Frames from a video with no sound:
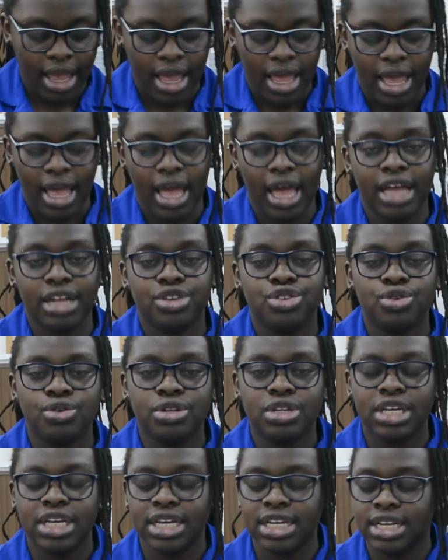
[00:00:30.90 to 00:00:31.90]
and
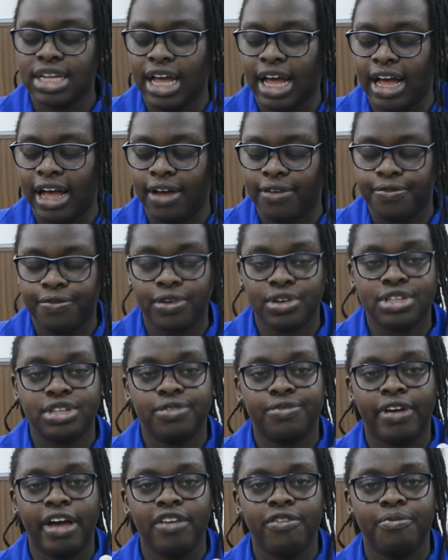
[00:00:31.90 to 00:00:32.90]
you need a
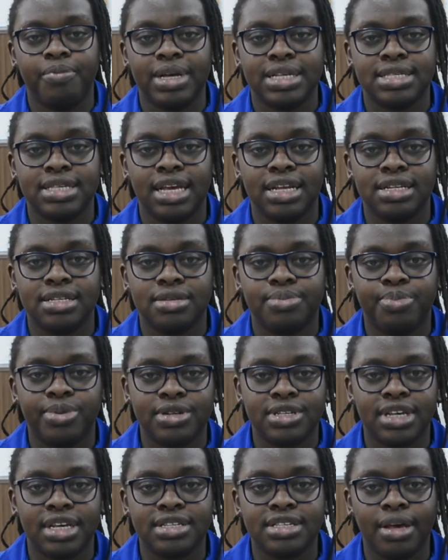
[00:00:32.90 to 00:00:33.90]
45%
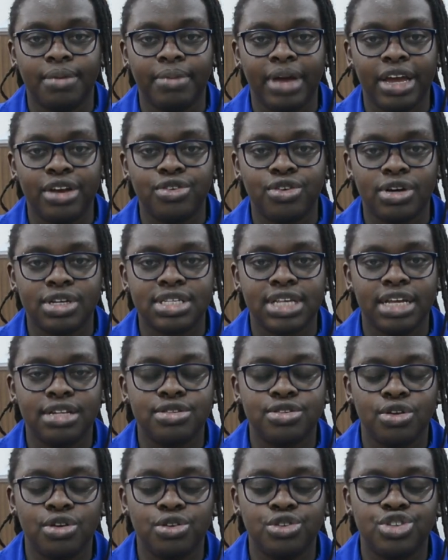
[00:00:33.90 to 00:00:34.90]
potassium hydroxide
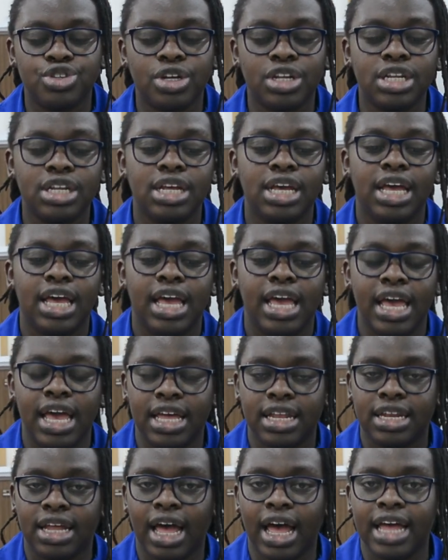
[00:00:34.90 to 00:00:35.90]
solution
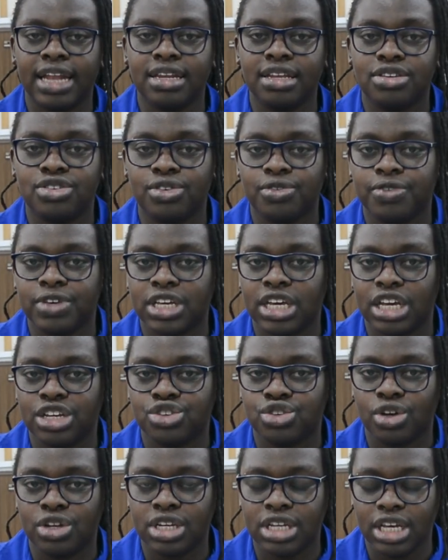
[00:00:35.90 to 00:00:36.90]
and a
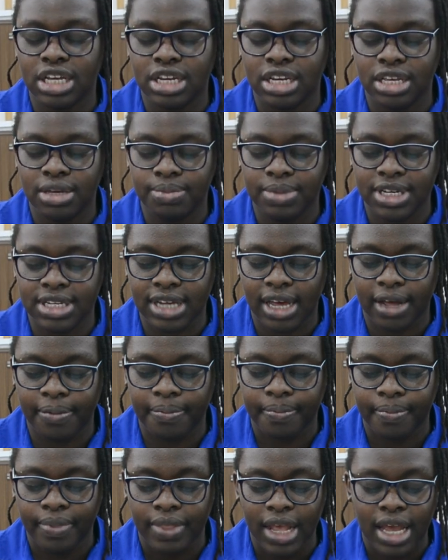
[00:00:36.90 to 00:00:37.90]
nitrification inhibitor.
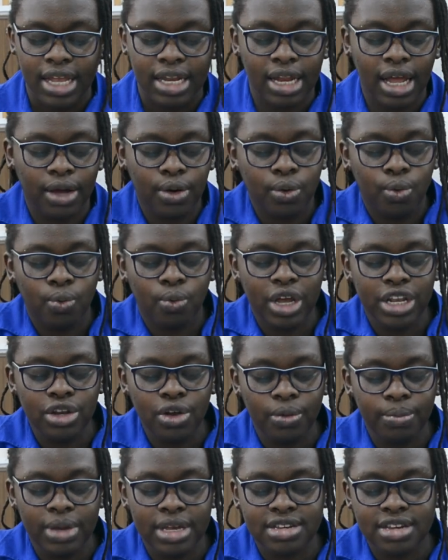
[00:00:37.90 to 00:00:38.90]
Now, when
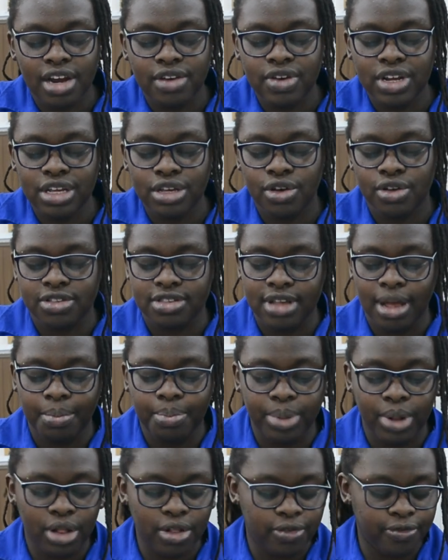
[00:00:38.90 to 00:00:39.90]
you're measuring your
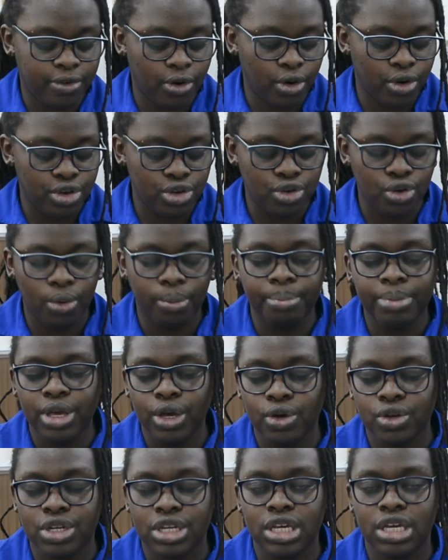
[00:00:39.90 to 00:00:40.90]
sample for your
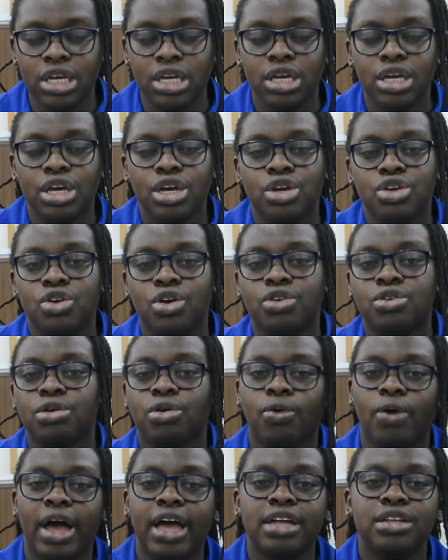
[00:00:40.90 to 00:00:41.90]
BOD, you're
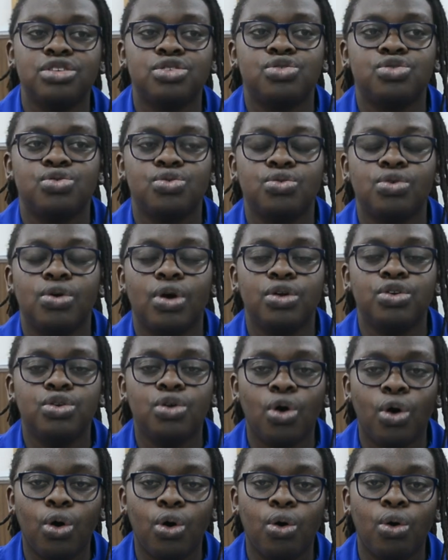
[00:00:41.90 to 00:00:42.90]
required to
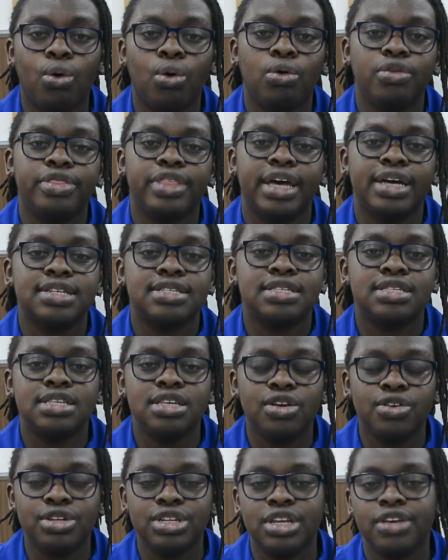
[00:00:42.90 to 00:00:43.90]
know the
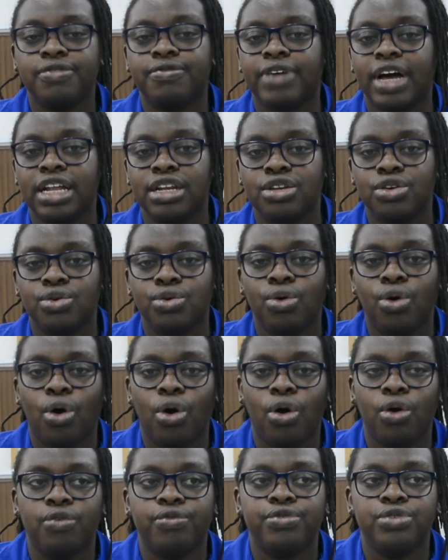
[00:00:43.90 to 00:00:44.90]
COD value
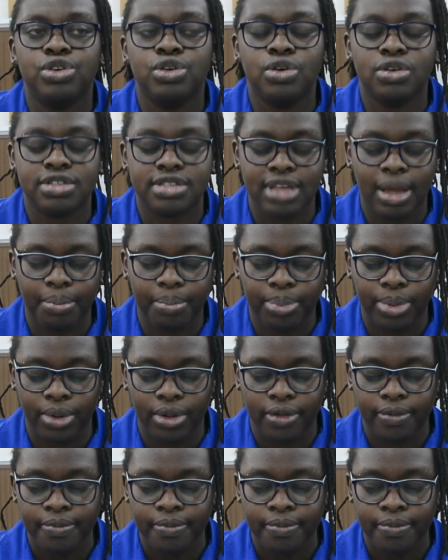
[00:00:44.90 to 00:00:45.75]
of your sample.